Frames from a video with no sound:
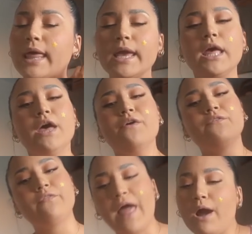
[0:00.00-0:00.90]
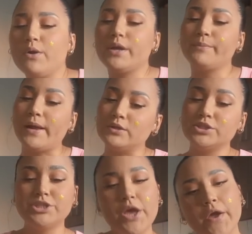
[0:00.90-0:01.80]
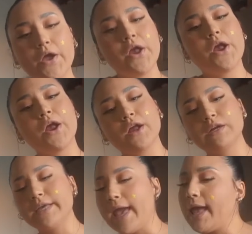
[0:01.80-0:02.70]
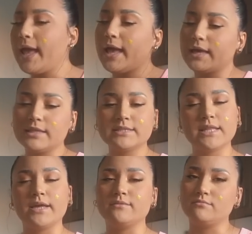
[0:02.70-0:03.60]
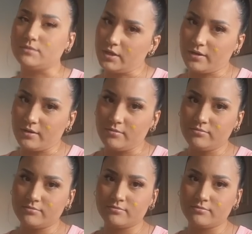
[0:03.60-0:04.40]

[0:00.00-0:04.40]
like flour, brown sugar, egg, and this and that. Girl,